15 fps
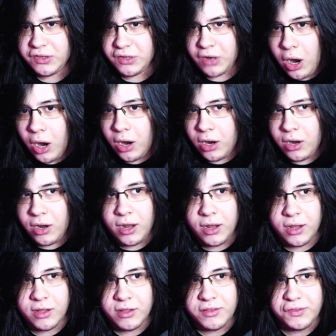saw
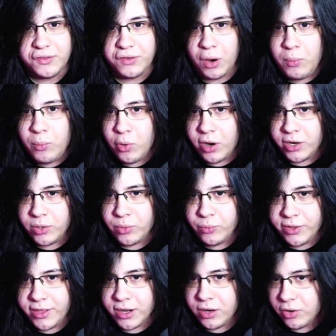someone
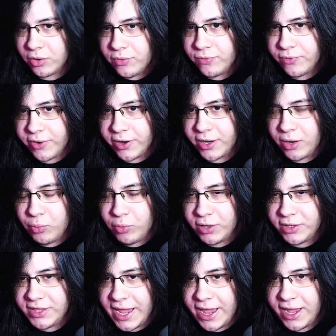with a girlfriend
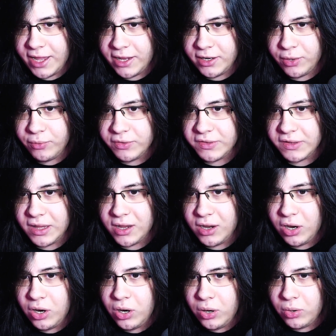one day and he was like,
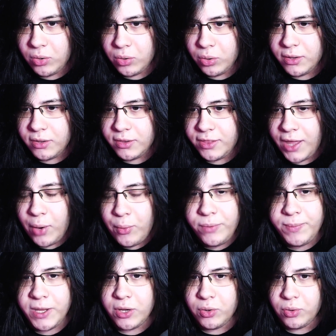oh, that would
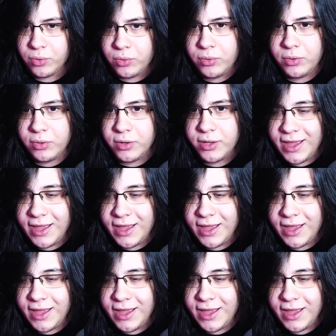be cool.